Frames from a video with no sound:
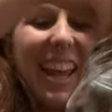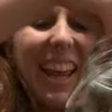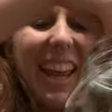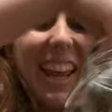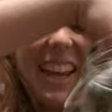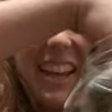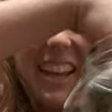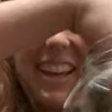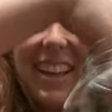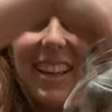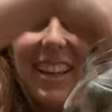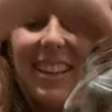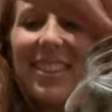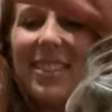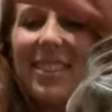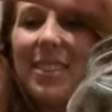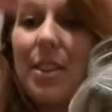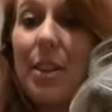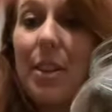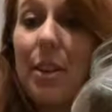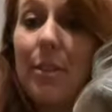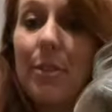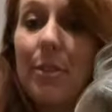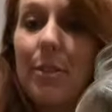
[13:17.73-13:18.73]
And
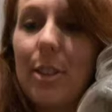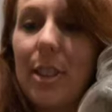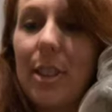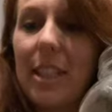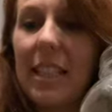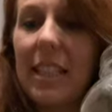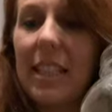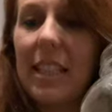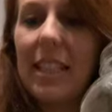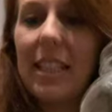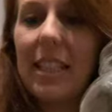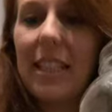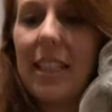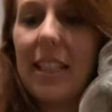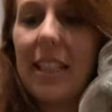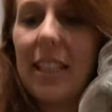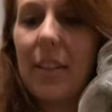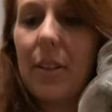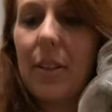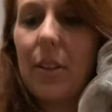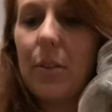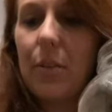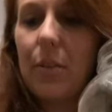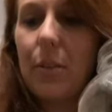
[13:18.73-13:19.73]
they're free and I
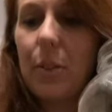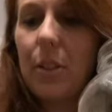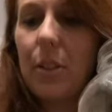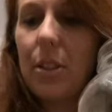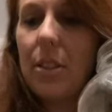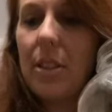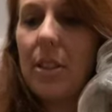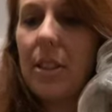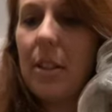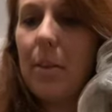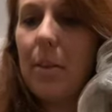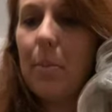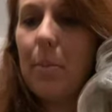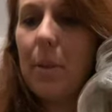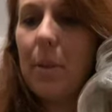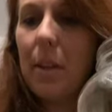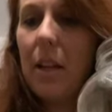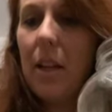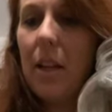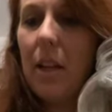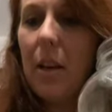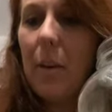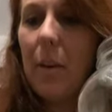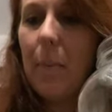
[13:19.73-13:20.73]
can go forage them.
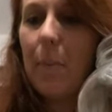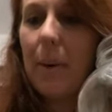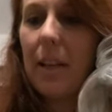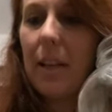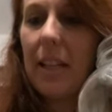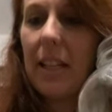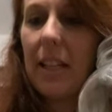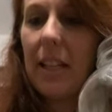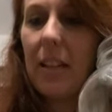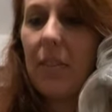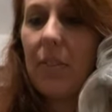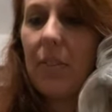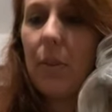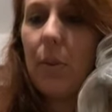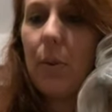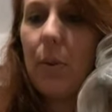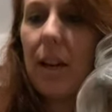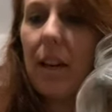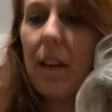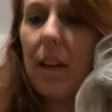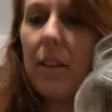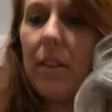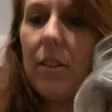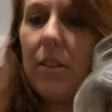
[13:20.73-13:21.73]
But if you
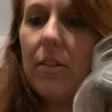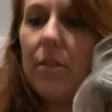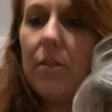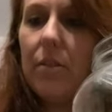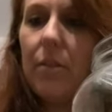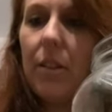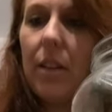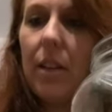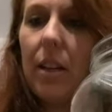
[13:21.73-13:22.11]
have